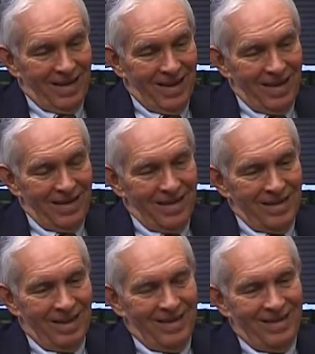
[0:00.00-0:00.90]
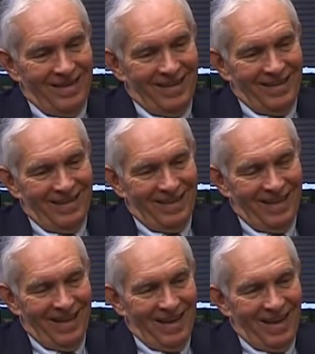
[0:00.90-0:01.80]
And
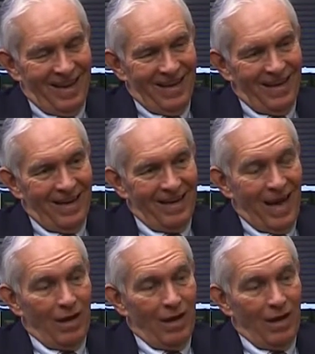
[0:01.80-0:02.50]
Jack, when you...